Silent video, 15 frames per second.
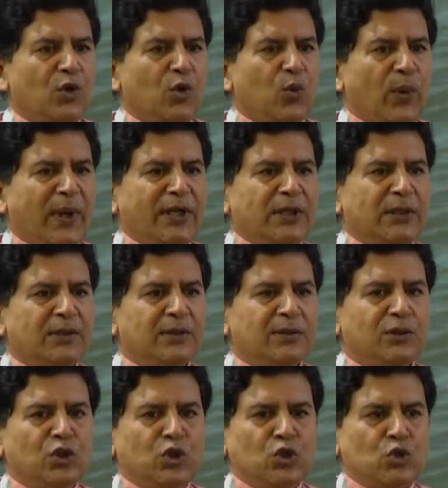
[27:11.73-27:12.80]
when
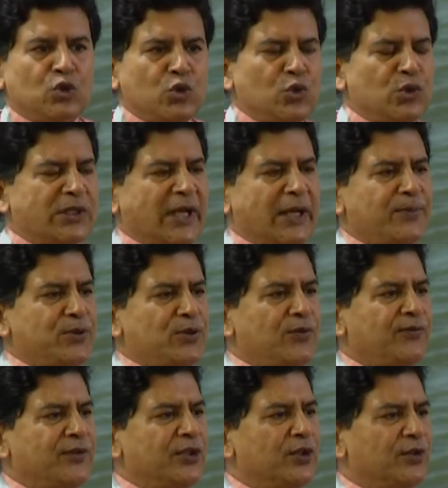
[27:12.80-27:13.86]
two types of
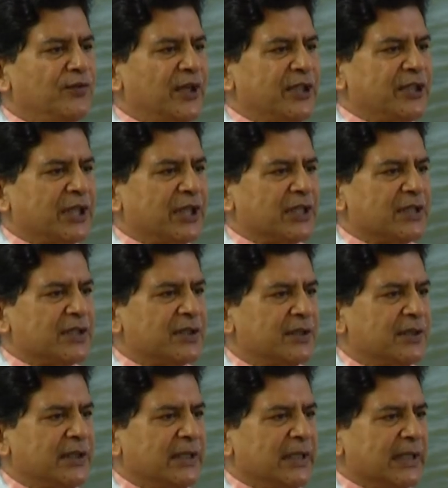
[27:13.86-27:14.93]
innovations
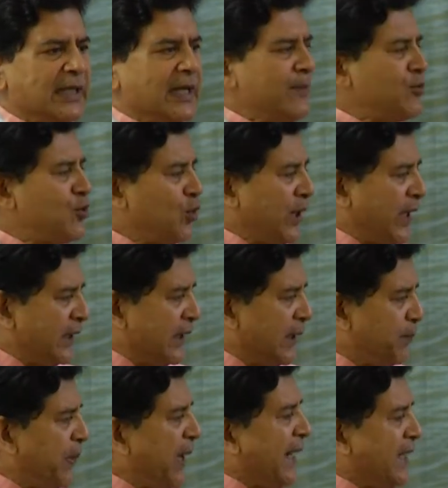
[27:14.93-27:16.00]
come together,
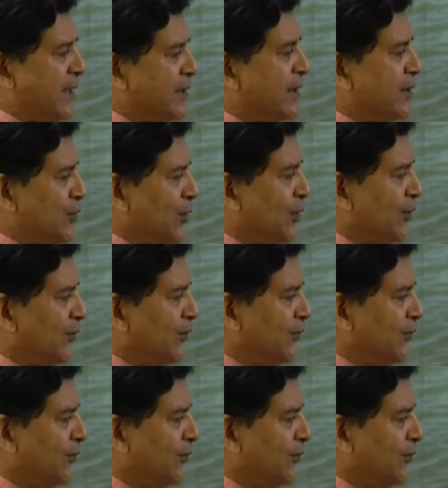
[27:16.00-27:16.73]
packaging sort of.